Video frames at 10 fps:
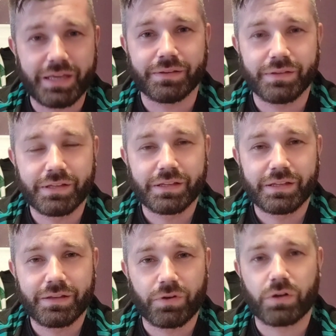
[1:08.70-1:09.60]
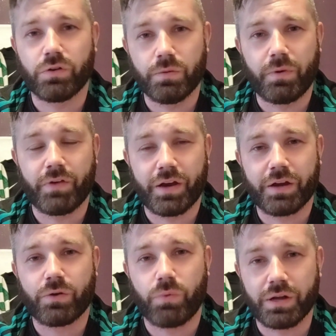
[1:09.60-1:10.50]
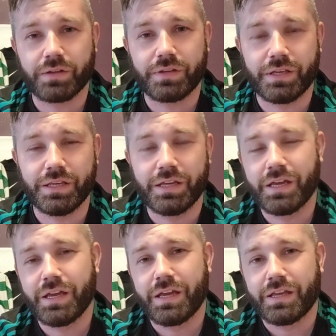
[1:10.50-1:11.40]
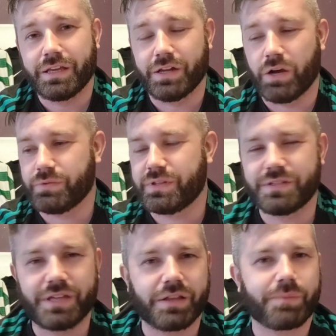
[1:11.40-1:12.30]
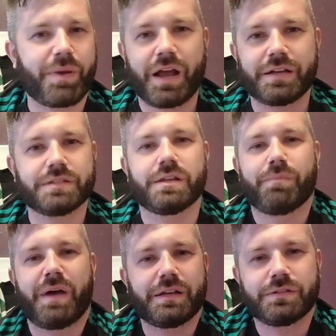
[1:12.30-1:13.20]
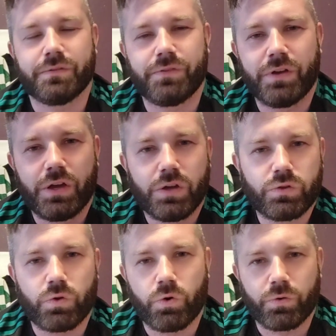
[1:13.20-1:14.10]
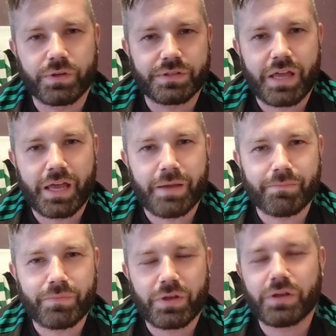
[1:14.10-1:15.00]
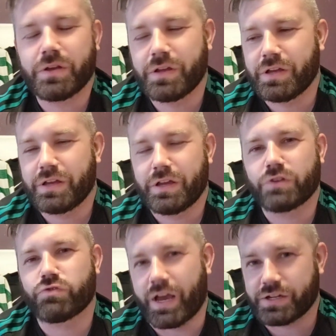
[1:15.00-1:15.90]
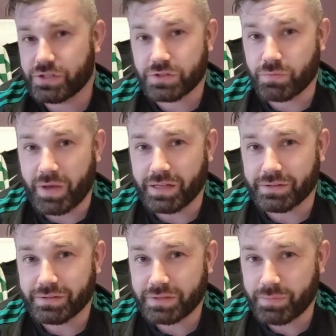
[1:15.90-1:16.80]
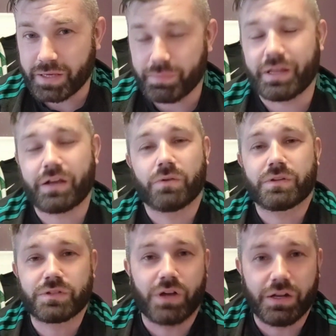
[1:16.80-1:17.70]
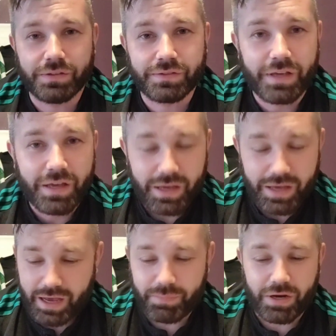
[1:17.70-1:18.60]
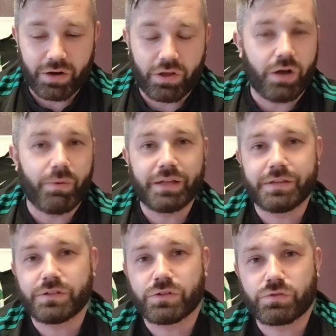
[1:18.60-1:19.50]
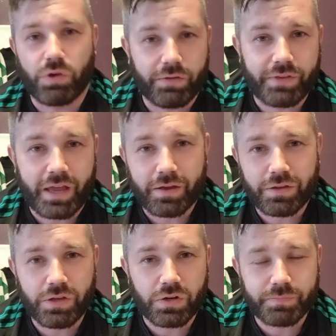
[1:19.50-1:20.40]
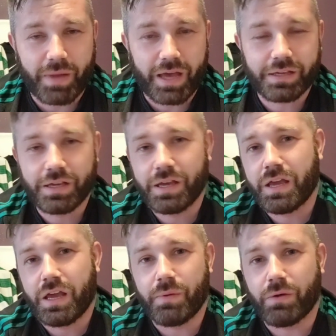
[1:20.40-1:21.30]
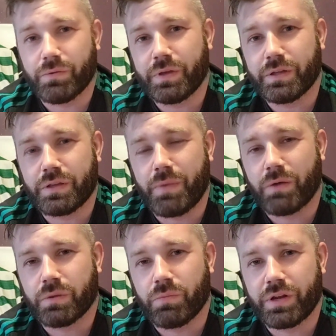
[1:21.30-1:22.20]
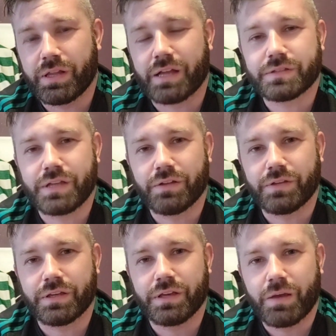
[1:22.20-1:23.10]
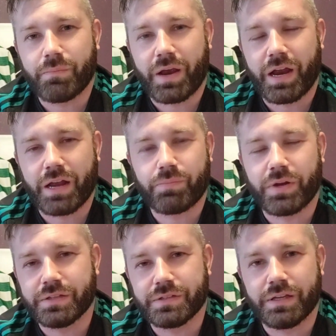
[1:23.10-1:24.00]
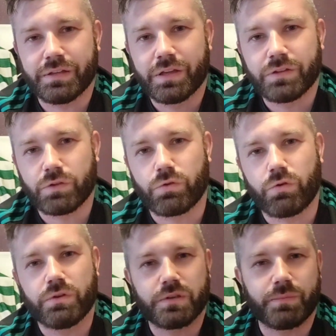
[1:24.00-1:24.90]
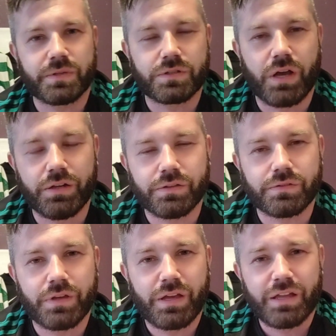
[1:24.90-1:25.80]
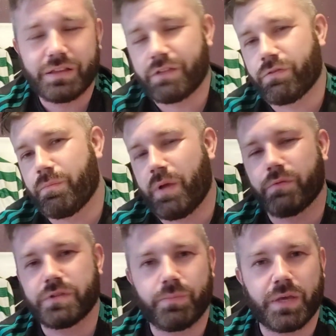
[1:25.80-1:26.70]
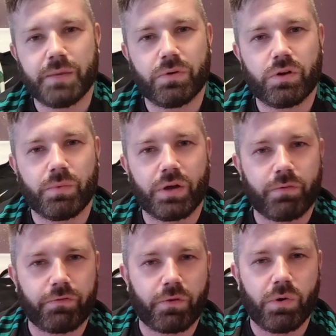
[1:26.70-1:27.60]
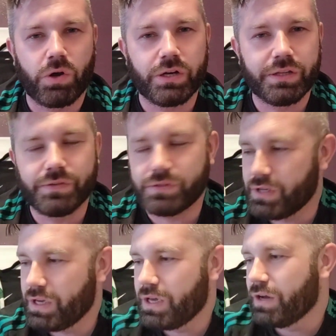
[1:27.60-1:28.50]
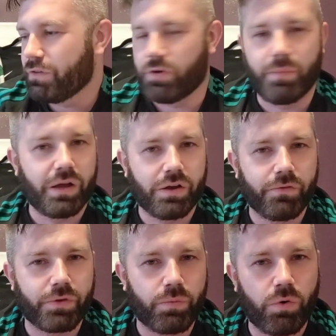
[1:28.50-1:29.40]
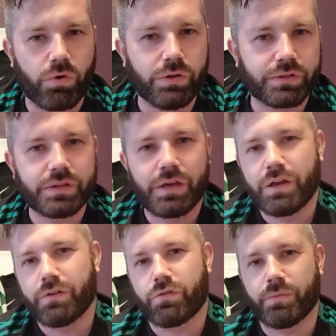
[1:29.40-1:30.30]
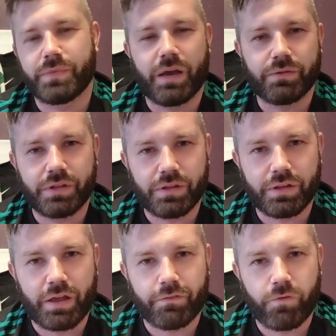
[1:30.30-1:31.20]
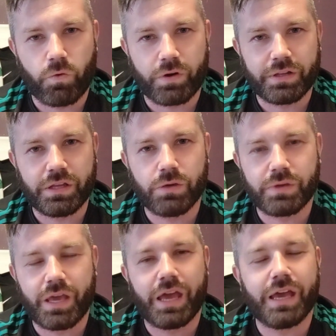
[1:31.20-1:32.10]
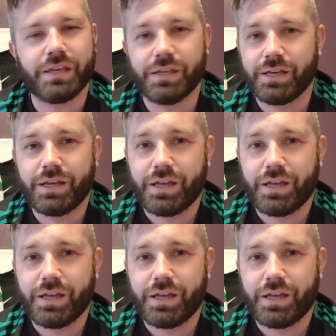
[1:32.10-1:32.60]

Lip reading: minging. For a club of air quality, you know, Celtic Park is a massive tourist attraction as well to people that go to Scotland. And Peter Lawwell did describe that years back about, like, the amount of money that Celtic Park brings in to tourism in Scotland. That's from, obviously, people coming over from Ireland, from all over the world, from down forward in the UK.